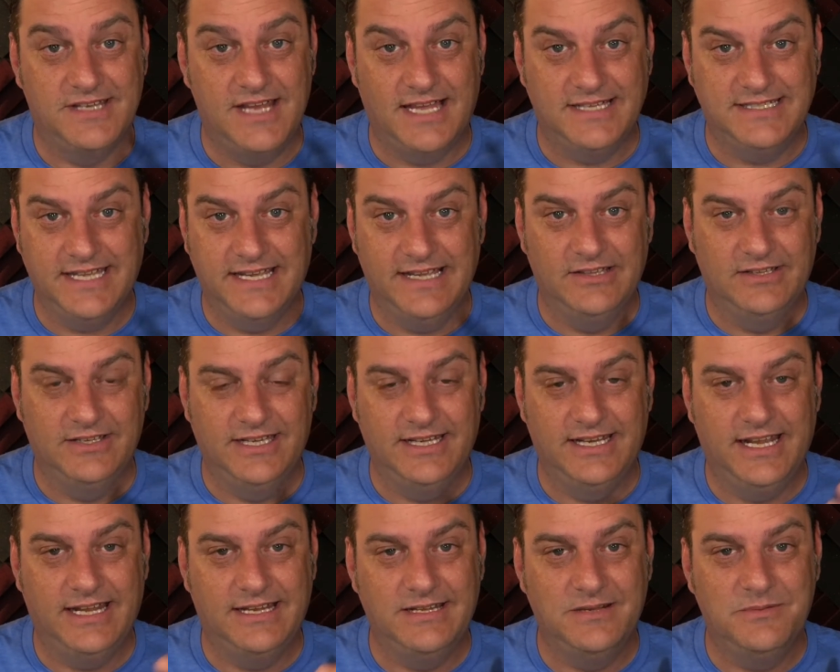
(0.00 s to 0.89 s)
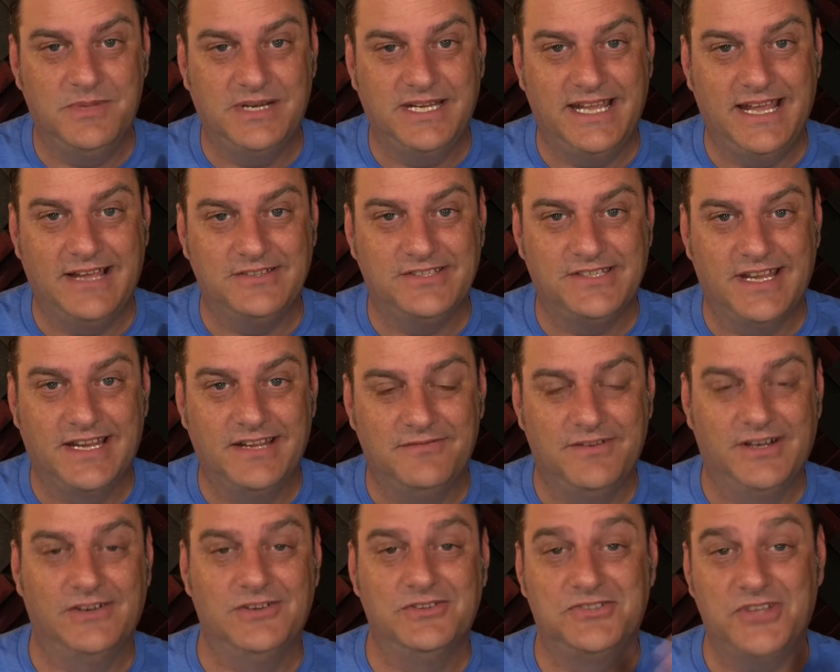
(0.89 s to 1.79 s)
Not to alienate anybody outside
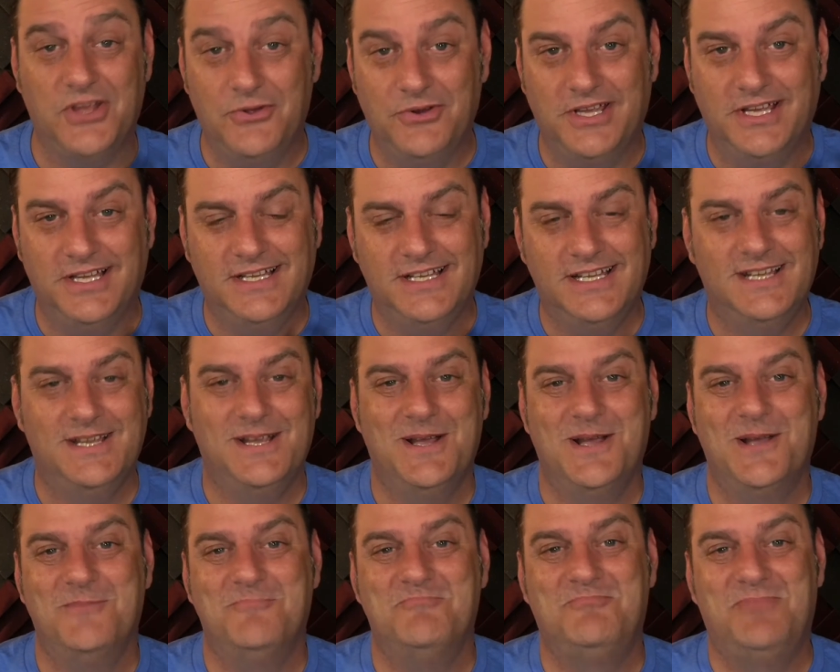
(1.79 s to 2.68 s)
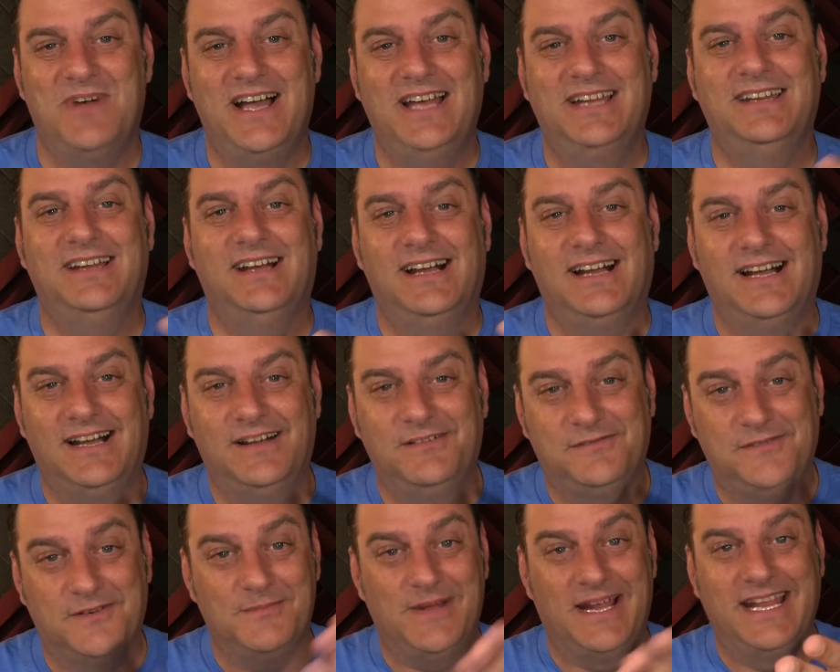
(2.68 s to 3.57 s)
of Arizona, but
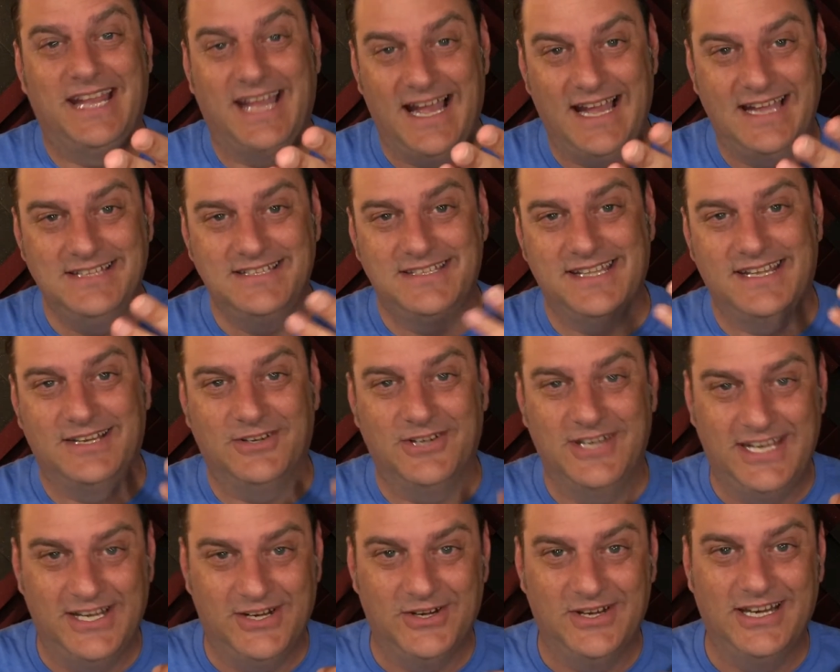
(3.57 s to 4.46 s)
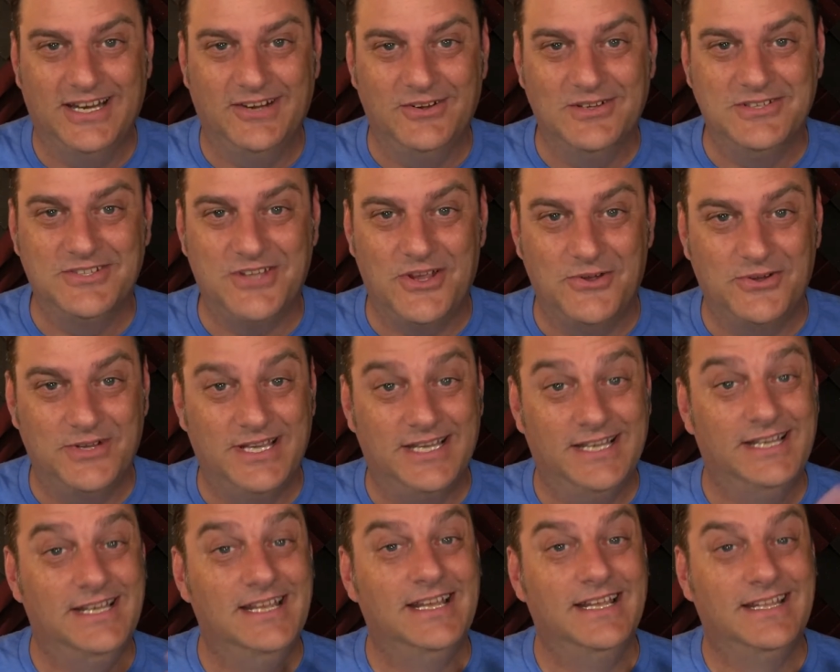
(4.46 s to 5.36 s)
for my guys that are here in
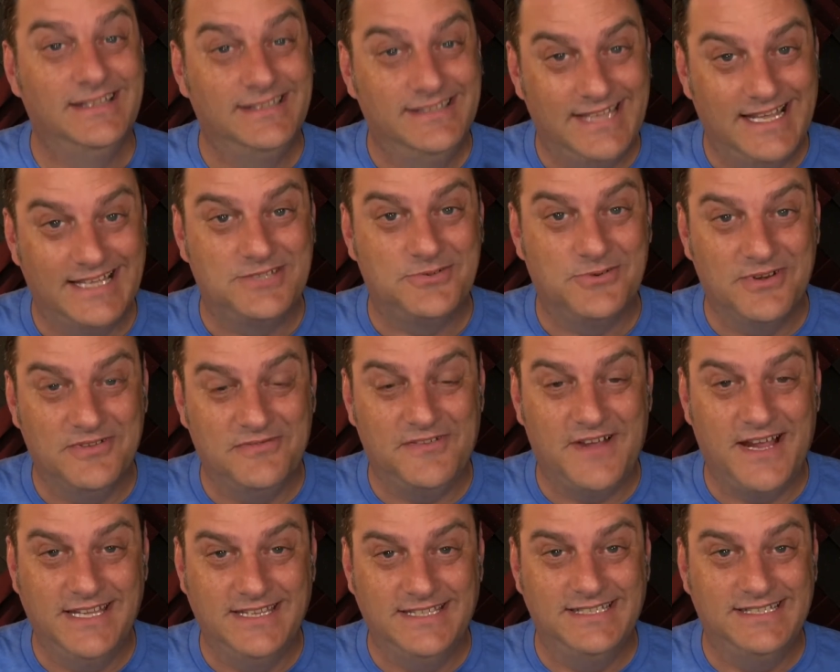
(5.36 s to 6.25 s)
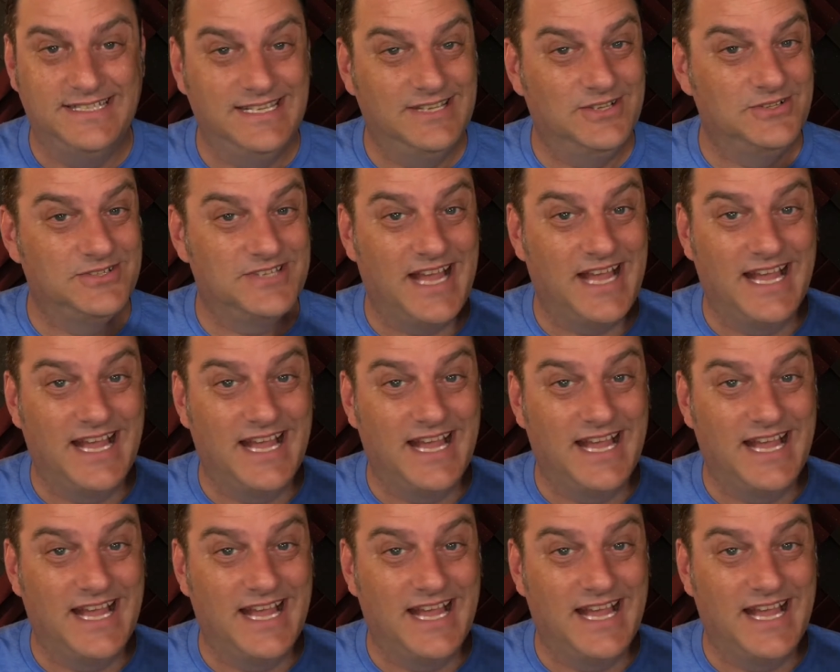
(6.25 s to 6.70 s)
Arizona, that's where to find the deals.